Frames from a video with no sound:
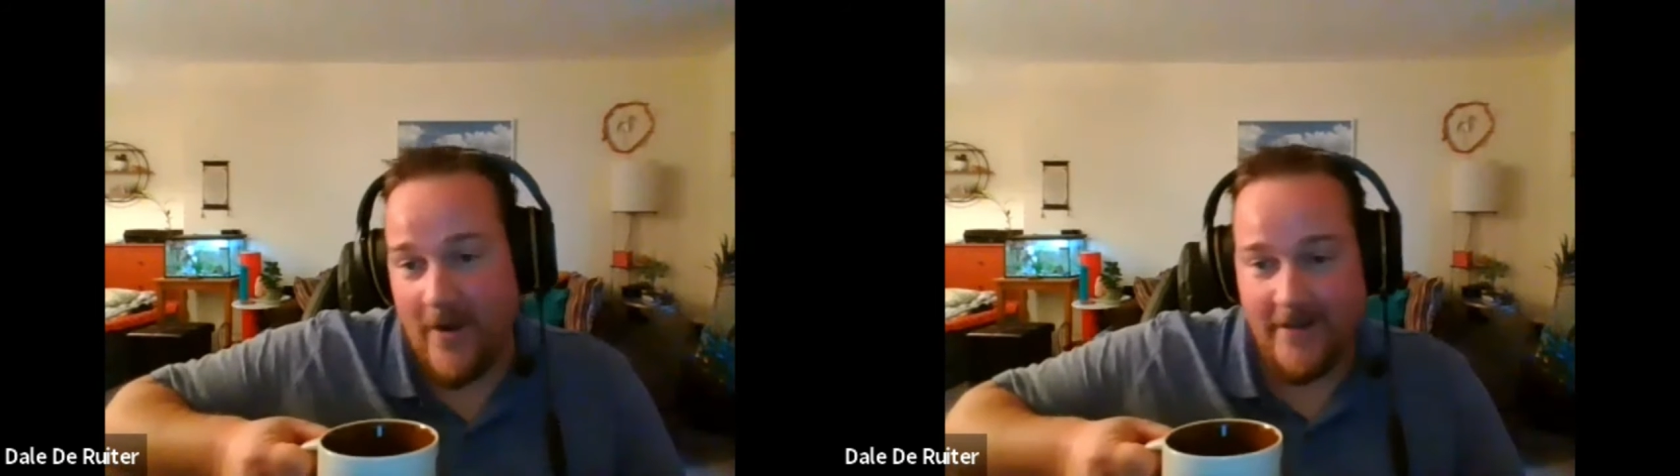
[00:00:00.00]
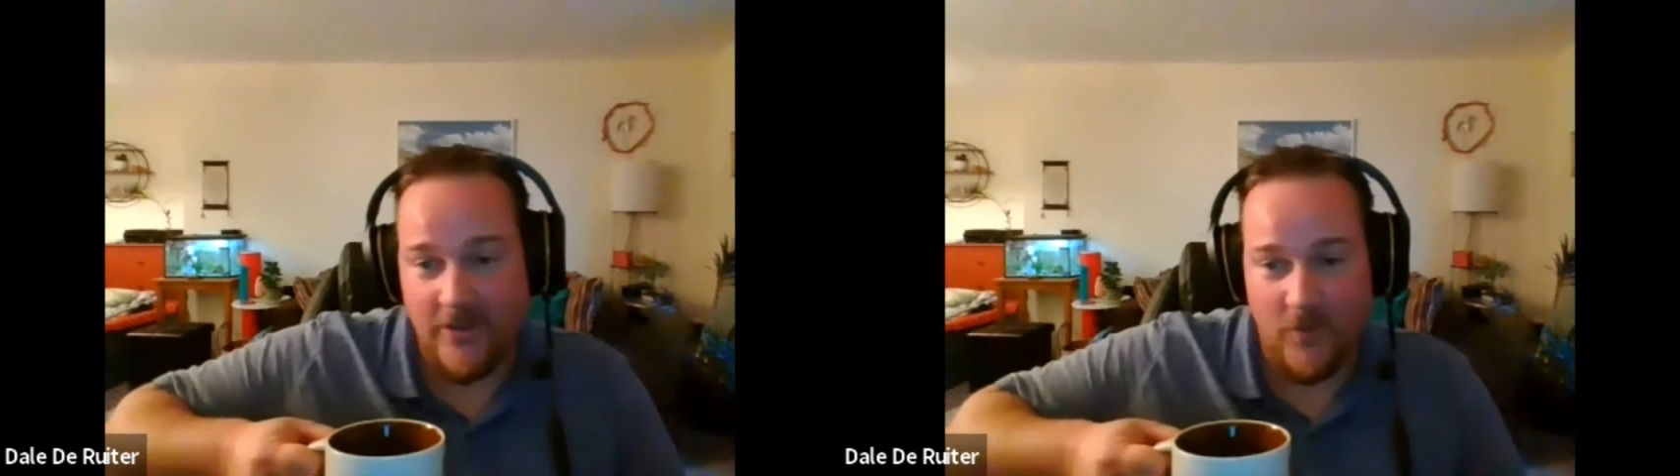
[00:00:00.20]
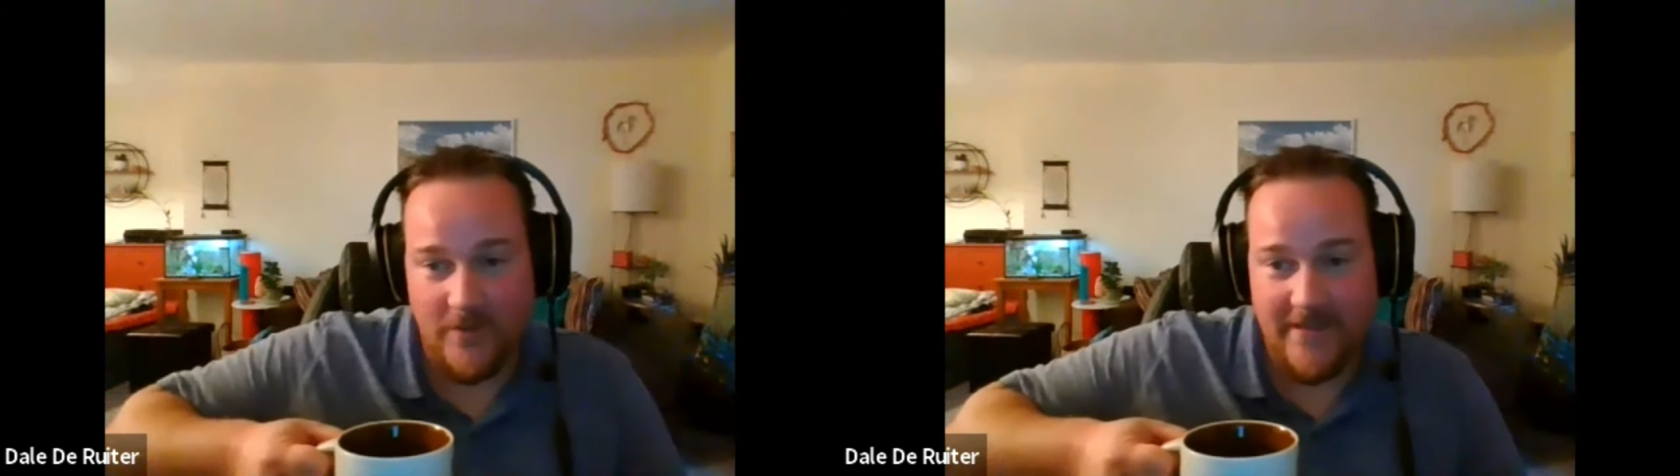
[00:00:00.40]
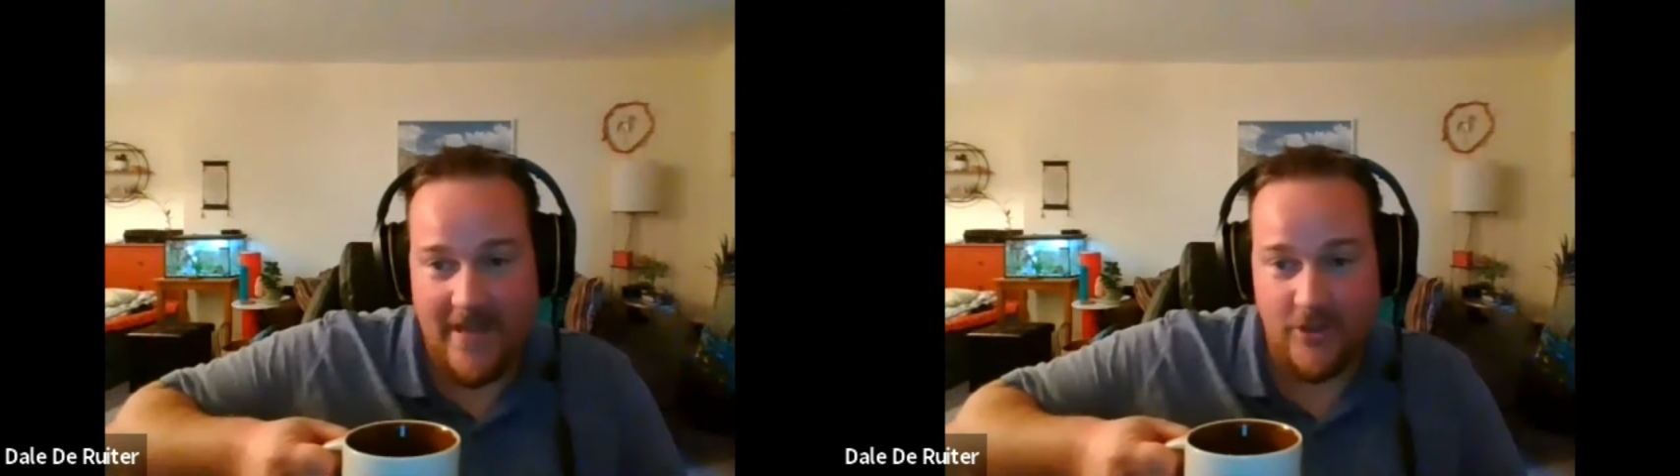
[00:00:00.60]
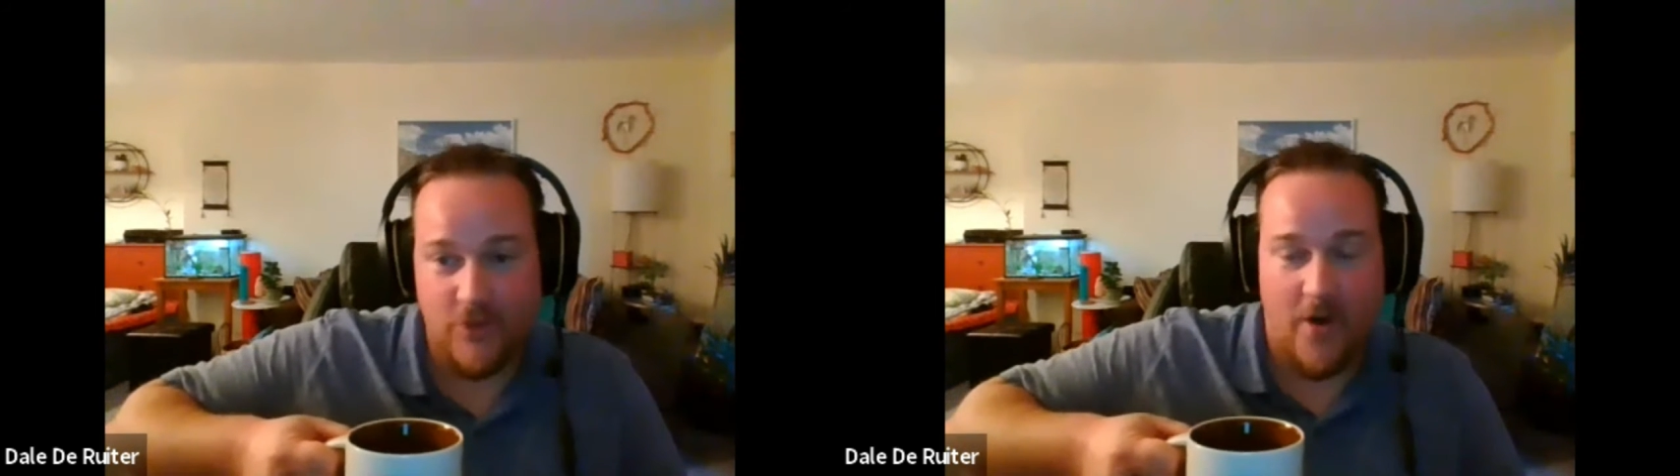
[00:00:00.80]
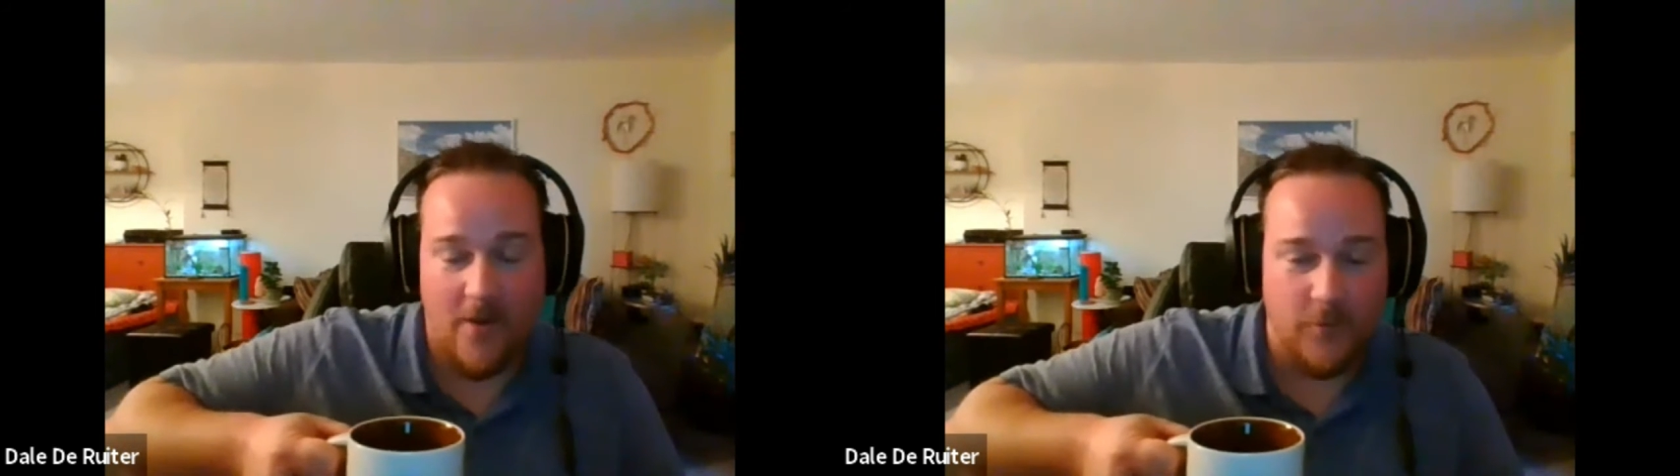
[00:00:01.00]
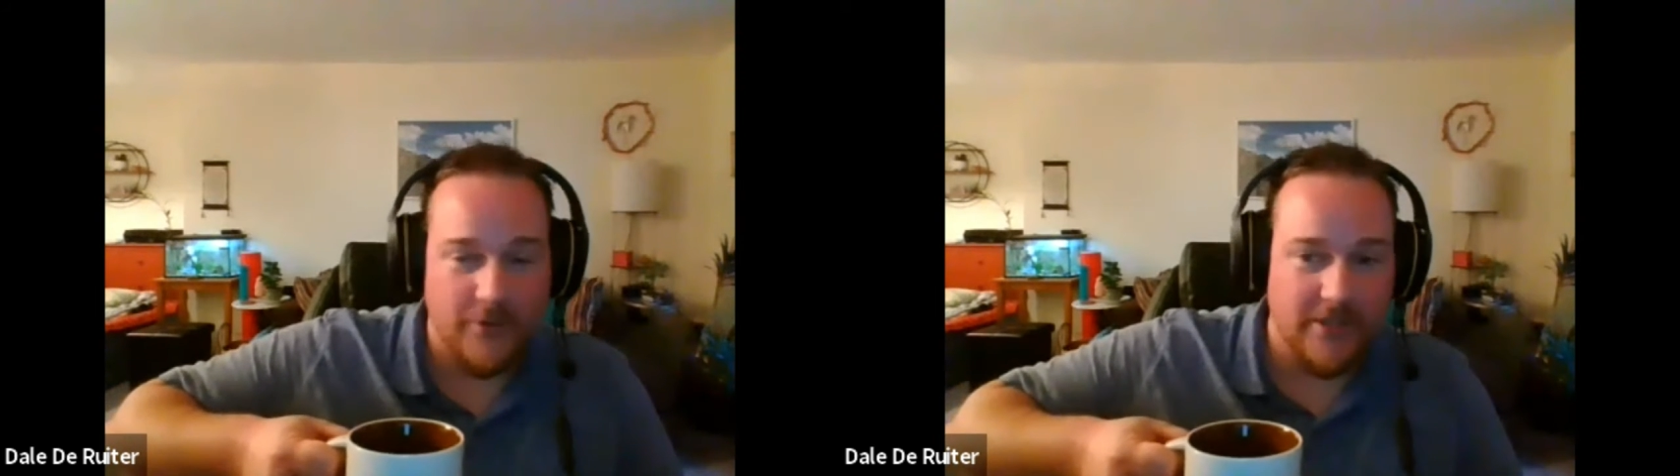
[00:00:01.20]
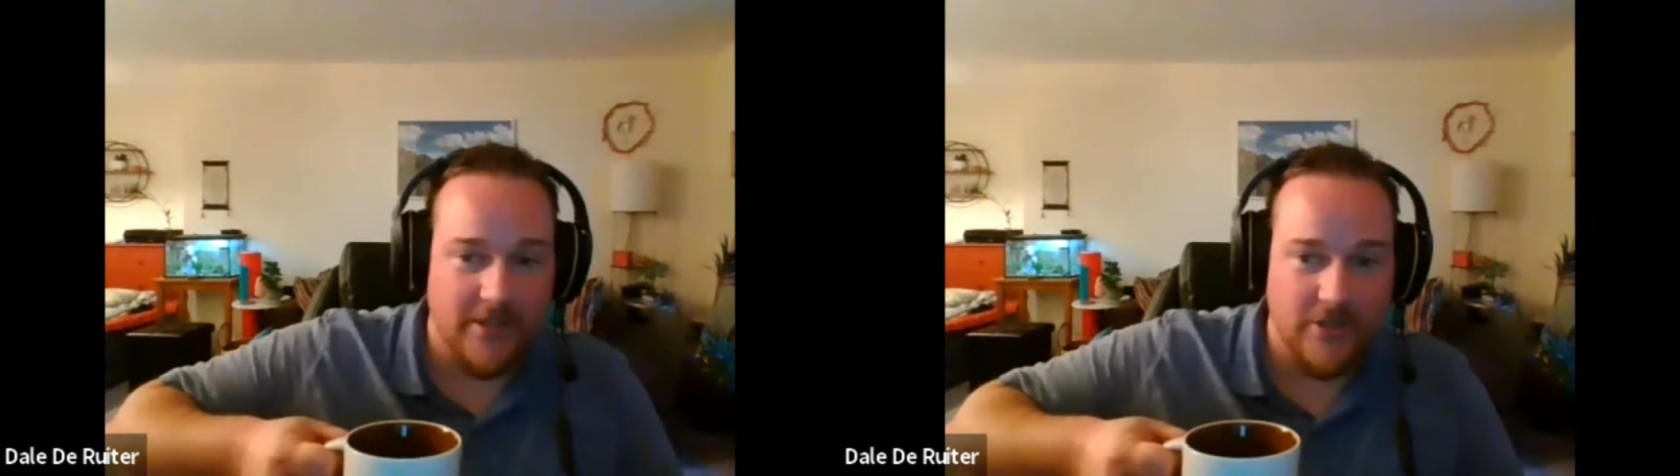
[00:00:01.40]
into was that Trump was going to